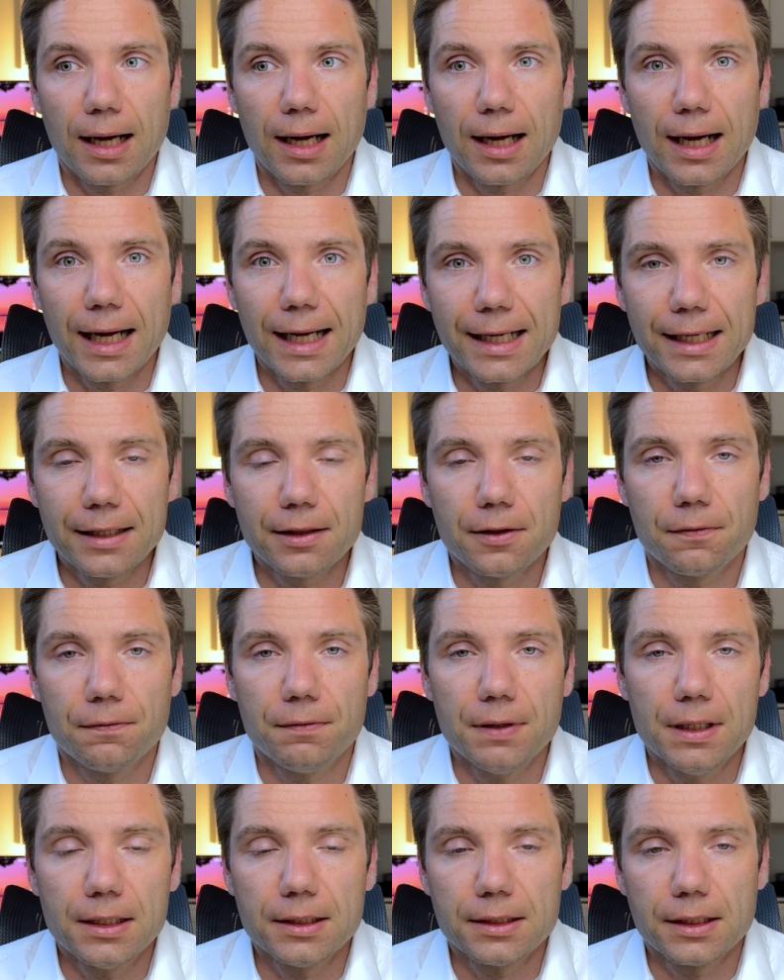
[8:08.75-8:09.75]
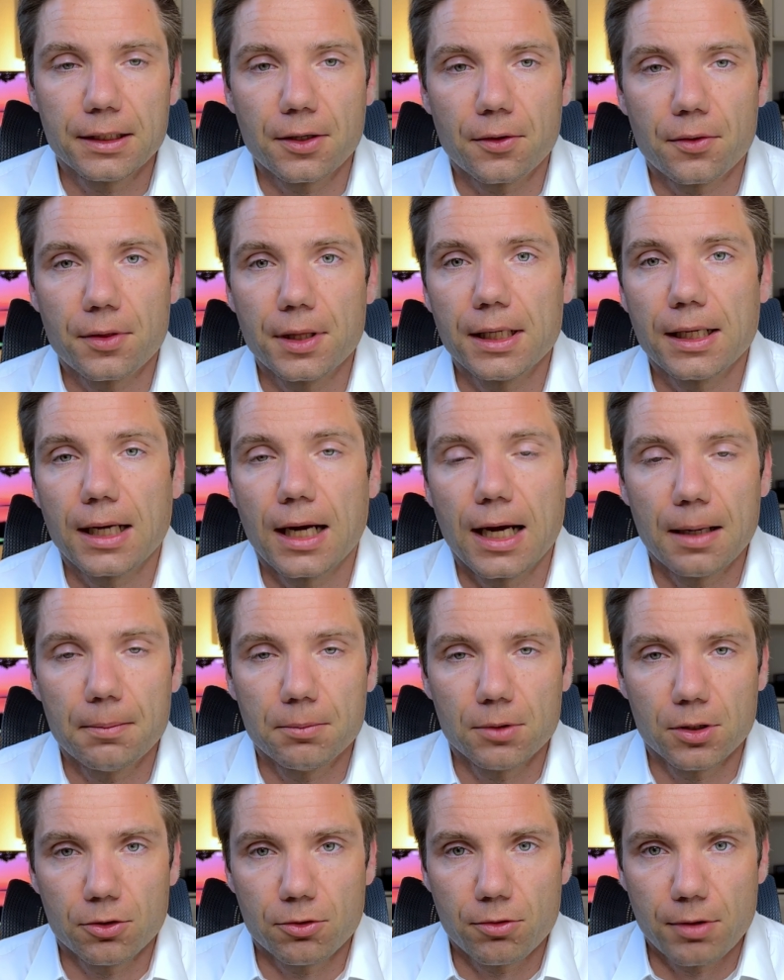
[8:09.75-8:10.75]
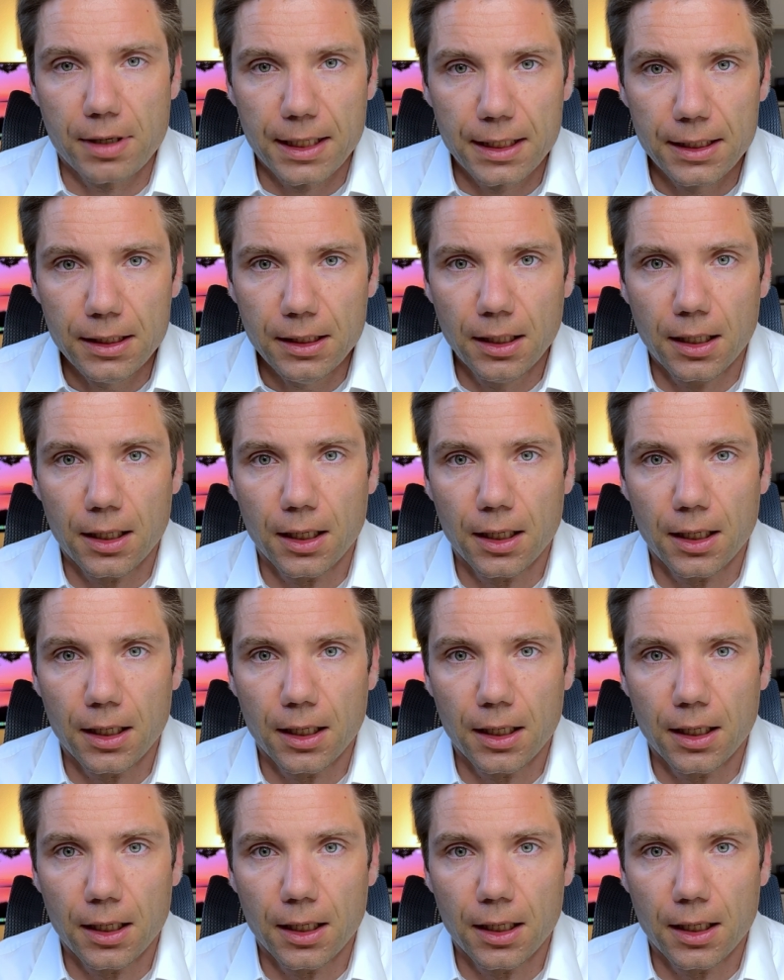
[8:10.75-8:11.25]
I get the feeling that you think I'm not ready.